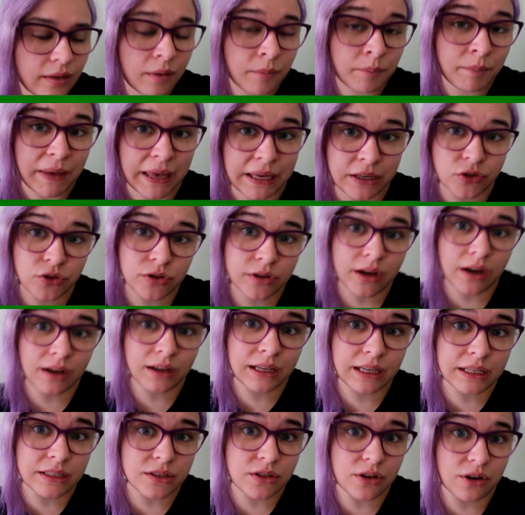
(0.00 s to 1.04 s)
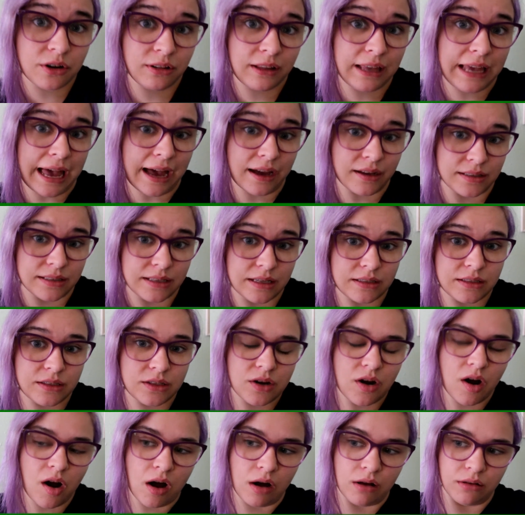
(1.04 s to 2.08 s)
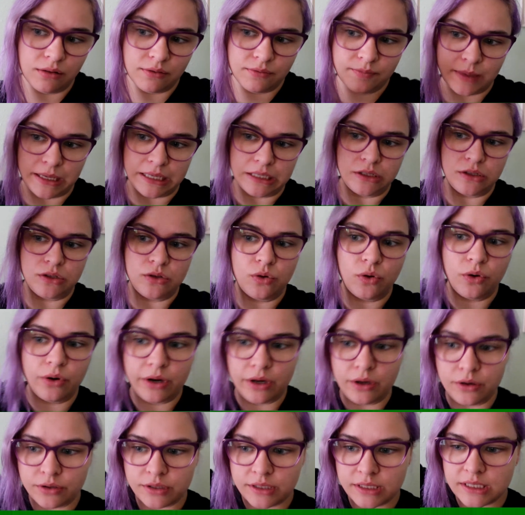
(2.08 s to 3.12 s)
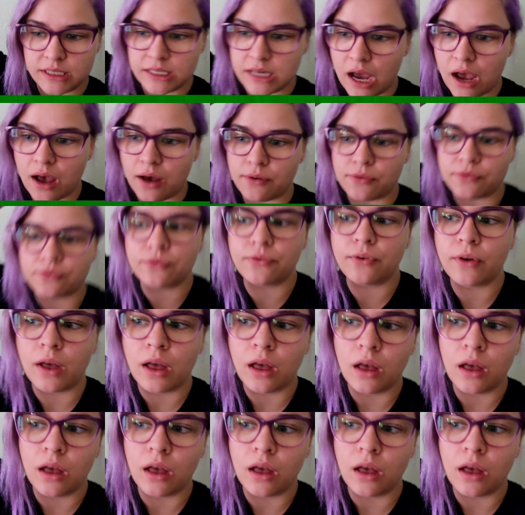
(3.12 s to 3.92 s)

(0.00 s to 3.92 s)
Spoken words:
Patreon gets early access to all of my tutorial stuff,